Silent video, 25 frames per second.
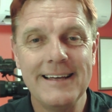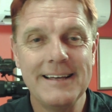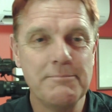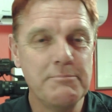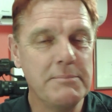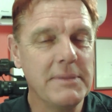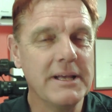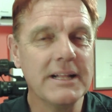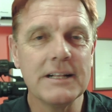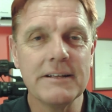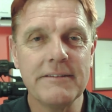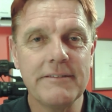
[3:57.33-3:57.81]

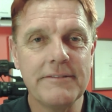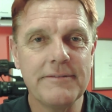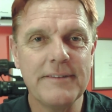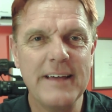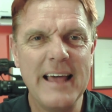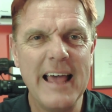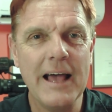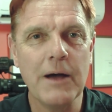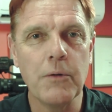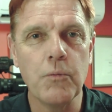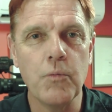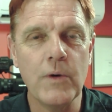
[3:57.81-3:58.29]
middle of
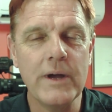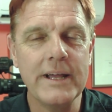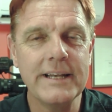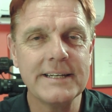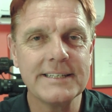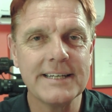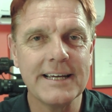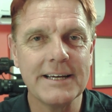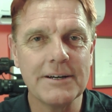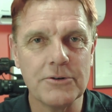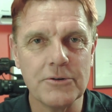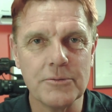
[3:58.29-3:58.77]
our
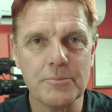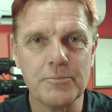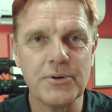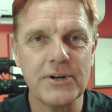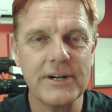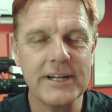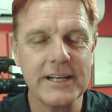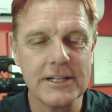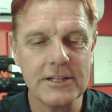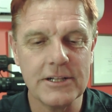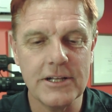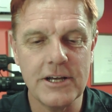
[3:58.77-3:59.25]
winter, or
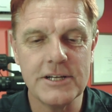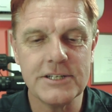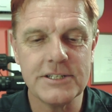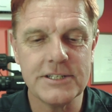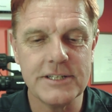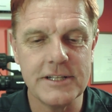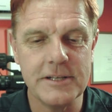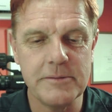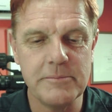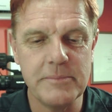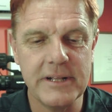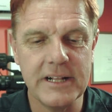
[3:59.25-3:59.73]
pretty close
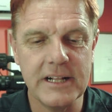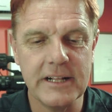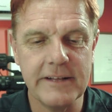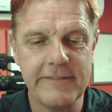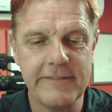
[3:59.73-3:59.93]
to the middle of